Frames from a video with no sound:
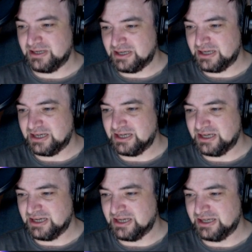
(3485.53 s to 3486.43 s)

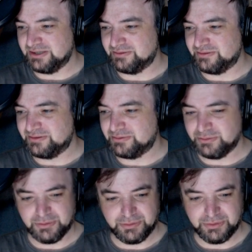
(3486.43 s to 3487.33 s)
And
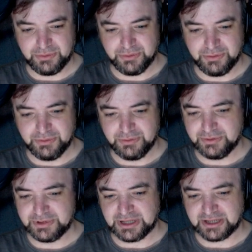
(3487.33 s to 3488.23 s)

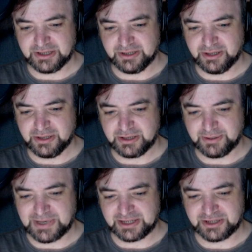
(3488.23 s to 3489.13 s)
second, go
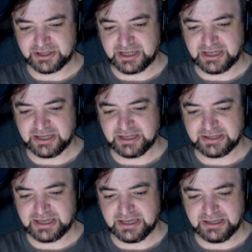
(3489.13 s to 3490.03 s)
back to chat
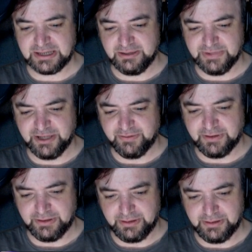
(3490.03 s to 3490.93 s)
and kill maneuver.